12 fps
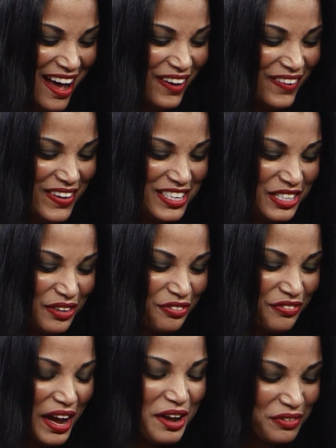Who is your
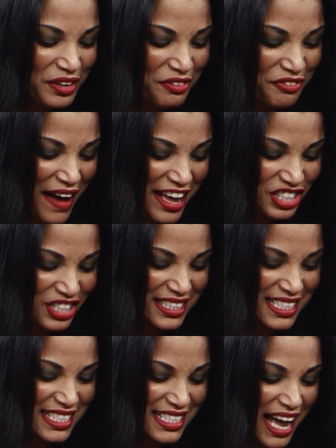favorite fashion
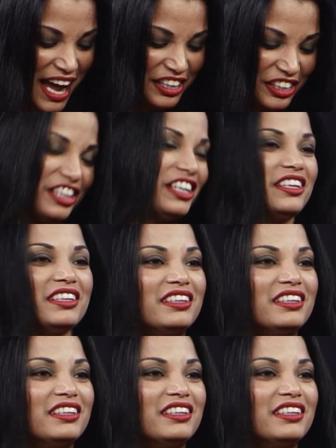designer?